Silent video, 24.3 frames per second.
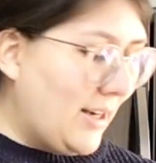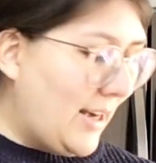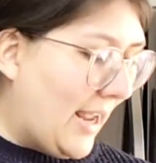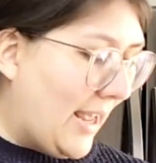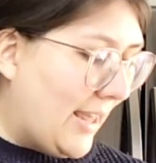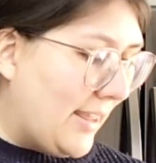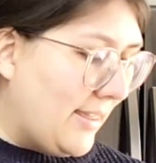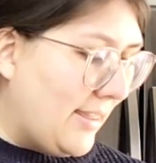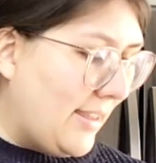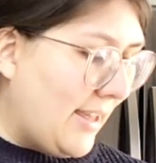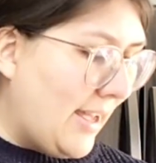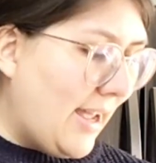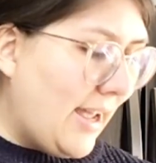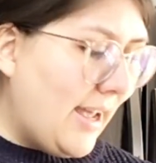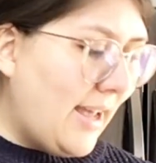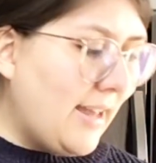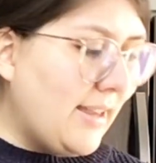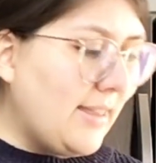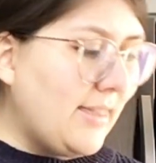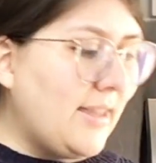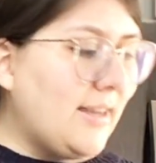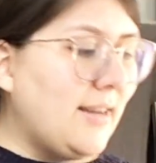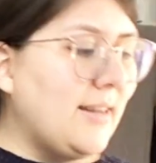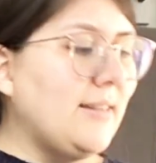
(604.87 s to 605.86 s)
And
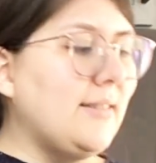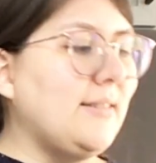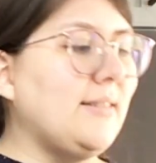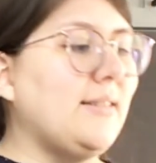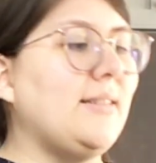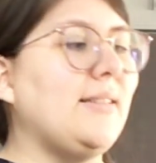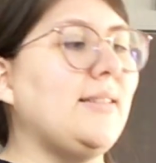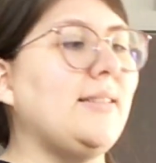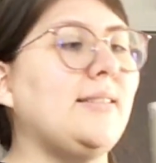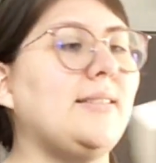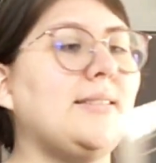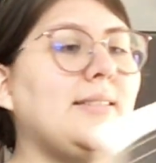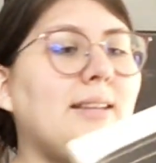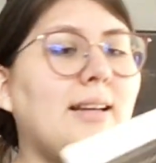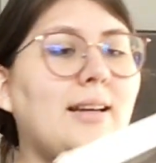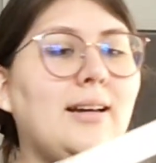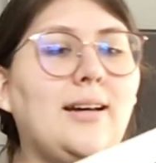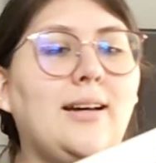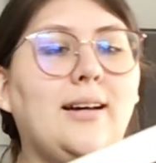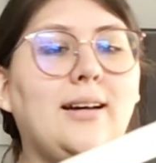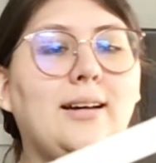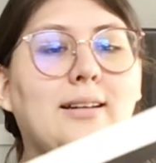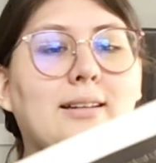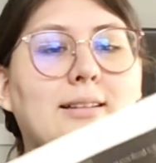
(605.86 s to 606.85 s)
then there's this
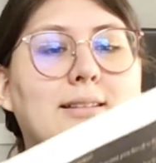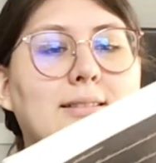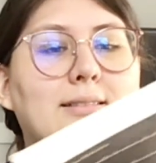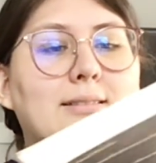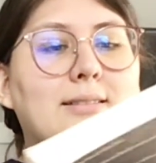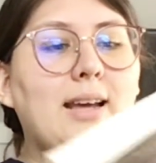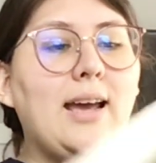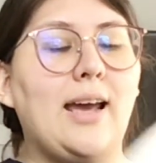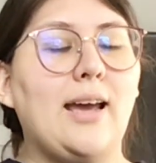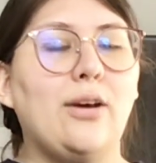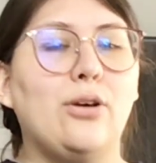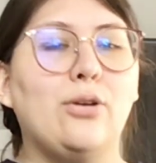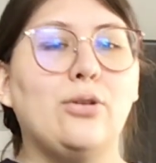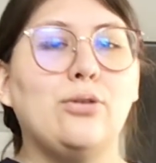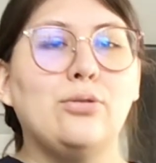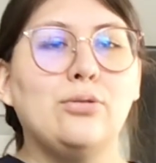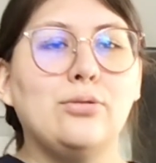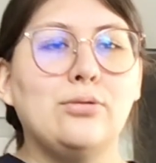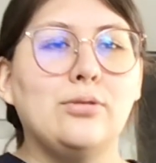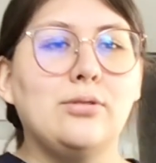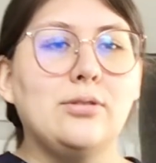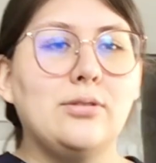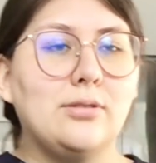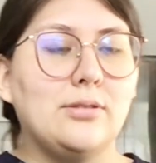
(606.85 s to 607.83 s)

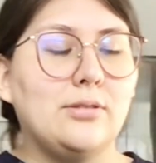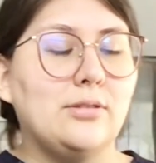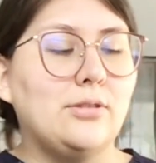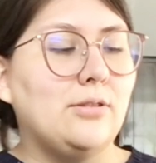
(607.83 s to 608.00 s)
tales,